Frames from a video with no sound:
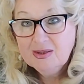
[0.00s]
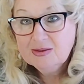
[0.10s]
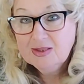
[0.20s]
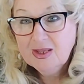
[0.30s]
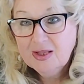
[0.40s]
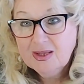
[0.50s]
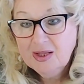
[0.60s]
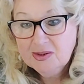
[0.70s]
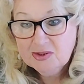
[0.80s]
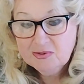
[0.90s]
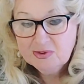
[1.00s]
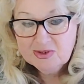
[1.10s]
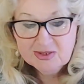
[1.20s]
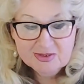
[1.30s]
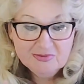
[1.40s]
The country
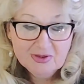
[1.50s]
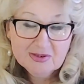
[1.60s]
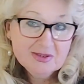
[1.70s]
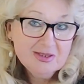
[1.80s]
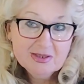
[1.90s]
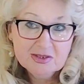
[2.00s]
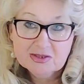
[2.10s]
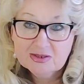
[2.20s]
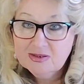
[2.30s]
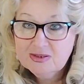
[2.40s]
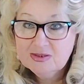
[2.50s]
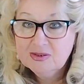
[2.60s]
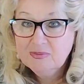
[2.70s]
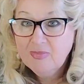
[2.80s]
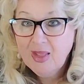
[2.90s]
was very religious.